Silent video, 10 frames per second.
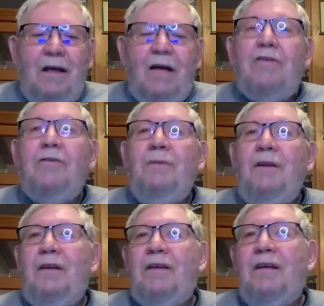excuse me,
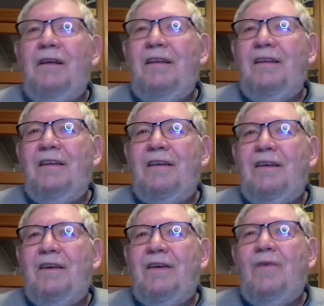the
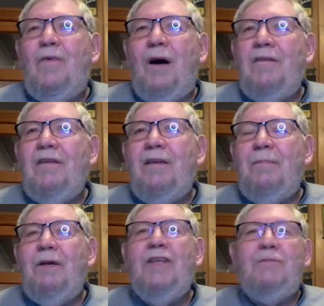quality of the
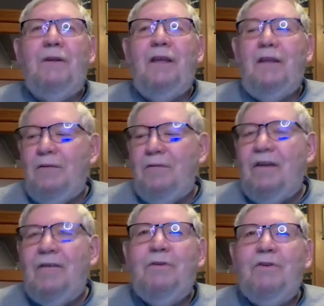beans, but they
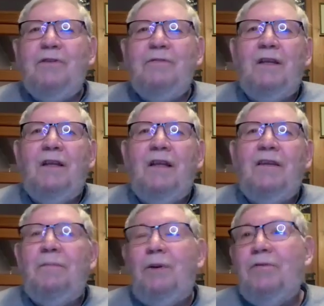don't specifically
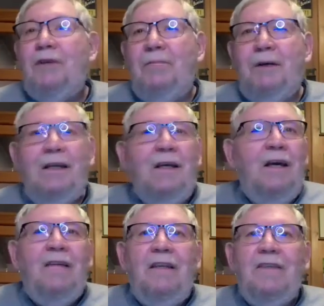like the protein. But
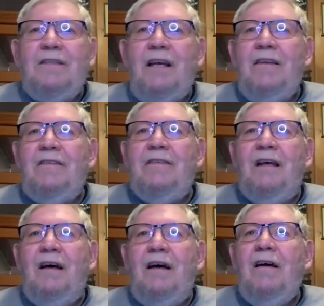these days,
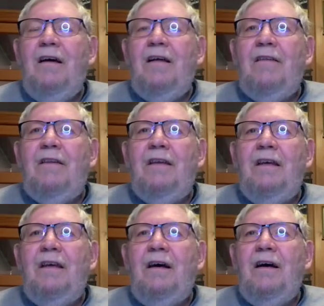
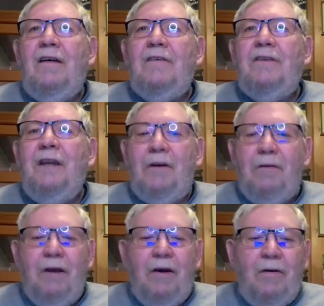the
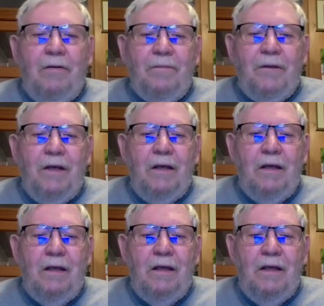scenario
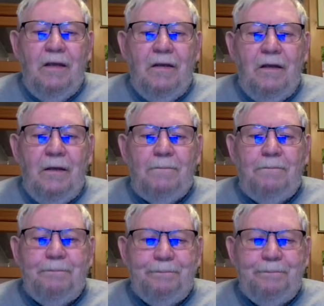in